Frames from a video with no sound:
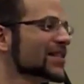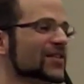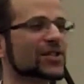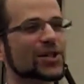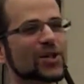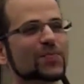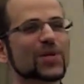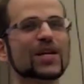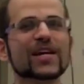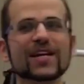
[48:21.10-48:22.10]
Sounds like
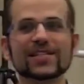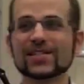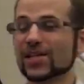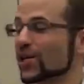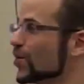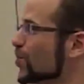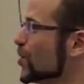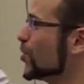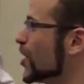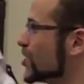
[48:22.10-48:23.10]
a
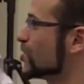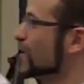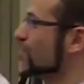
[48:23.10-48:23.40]
computer that's